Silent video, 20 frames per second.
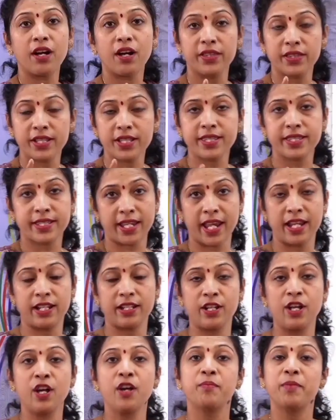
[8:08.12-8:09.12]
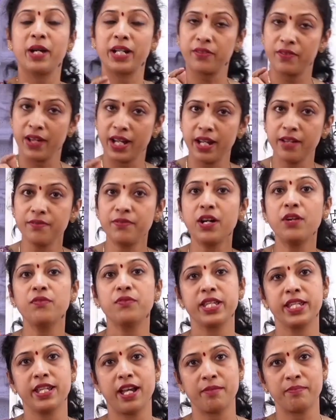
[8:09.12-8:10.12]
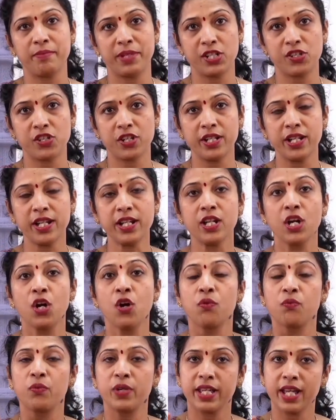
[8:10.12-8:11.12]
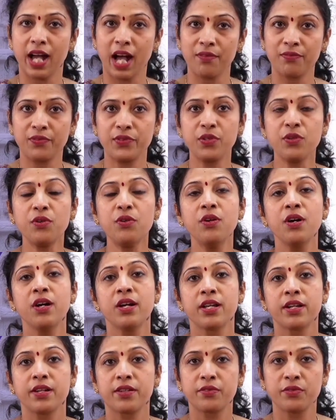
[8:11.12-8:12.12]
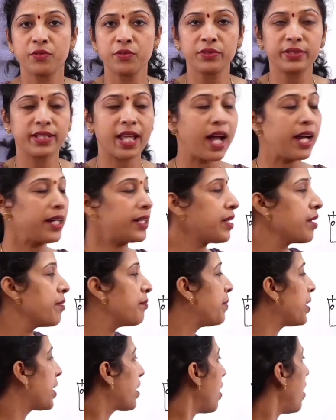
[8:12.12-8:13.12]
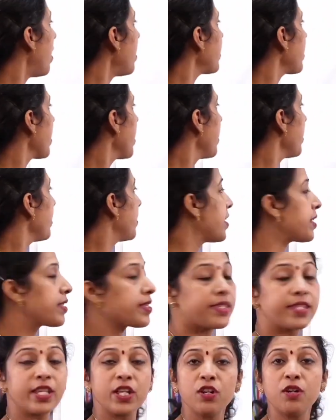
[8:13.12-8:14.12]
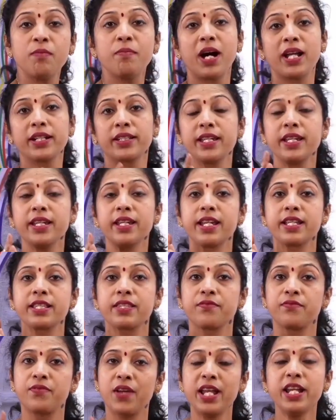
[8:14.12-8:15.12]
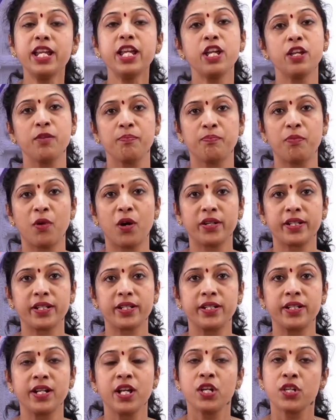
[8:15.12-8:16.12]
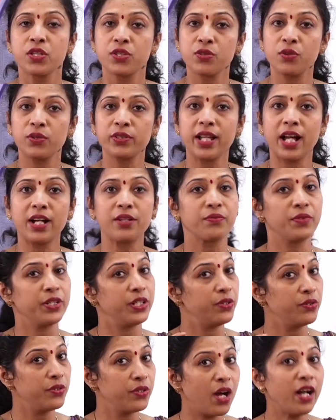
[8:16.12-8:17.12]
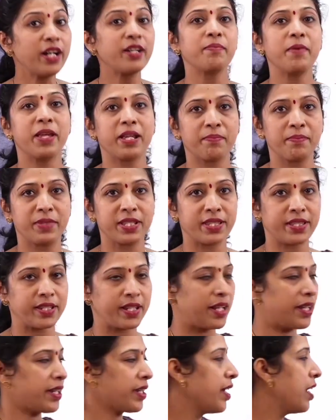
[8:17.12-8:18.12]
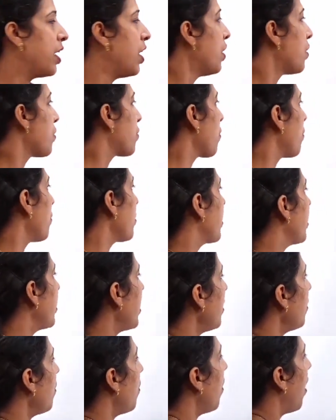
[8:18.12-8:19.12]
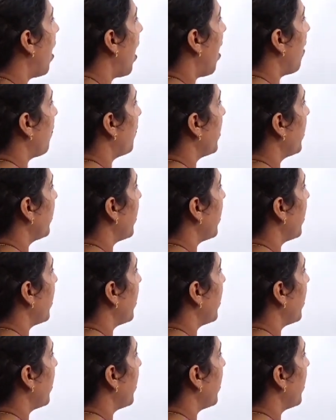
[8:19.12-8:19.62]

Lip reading: on the scale, but whenever we are measuring, we have to do that, because this zero marking is very important so that we do not make mistake. So 0, after